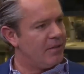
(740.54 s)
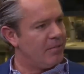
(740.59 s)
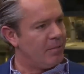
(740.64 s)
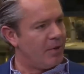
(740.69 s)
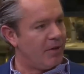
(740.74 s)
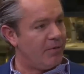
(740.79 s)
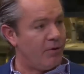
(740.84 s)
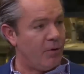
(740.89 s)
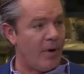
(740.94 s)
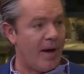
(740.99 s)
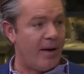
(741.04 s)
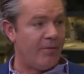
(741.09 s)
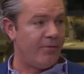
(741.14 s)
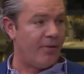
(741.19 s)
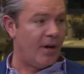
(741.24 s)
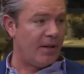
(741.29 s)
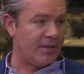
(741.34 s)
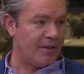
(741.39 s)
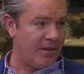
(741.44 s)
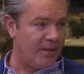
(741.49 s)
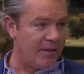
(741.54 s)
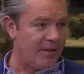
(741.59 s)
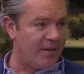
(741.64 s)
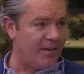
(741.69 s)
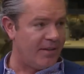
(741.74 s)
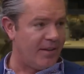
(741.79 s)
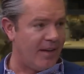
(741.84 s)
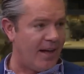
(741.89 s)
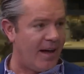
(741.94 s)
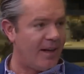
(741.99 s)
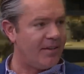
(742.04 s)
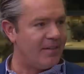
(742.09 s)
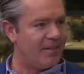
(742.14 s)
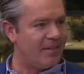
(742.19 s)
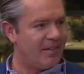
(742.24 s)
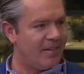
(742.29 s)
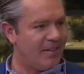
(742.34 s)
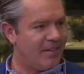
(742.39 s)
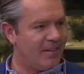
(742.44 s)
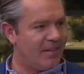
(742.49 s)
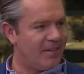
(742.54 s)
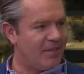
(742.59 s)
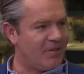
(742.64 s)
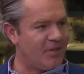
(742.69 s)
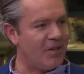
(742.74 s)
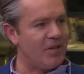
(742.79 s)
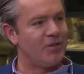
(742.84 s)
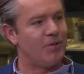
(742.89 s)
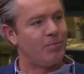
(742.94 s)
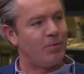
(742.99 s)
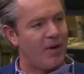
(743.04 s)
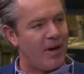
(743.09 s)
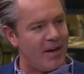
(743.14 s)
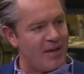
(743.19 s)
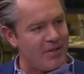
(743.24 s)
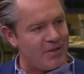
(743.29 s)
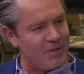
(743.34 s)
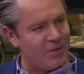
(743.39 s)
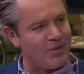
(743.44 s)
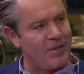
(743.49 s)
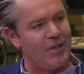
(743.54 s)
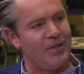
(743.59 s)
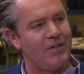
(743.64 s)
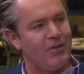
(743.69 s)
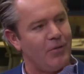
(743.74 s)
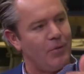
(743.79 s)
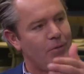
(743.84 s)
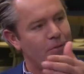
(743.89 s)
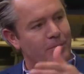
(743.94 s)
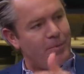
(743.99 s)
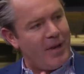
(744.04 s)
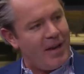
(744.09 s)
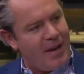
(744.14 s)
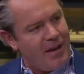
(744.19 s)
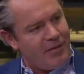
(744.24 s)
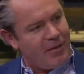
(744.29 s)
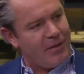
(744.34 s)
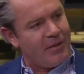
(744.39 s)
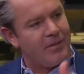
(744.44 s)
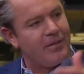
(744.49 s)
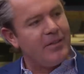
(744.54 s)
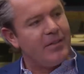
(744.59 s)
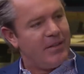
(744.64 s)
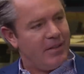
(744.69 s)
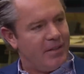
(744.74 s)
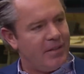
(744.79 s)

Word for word: But if you add volatility to that, you change the price, you change everyone's behavior.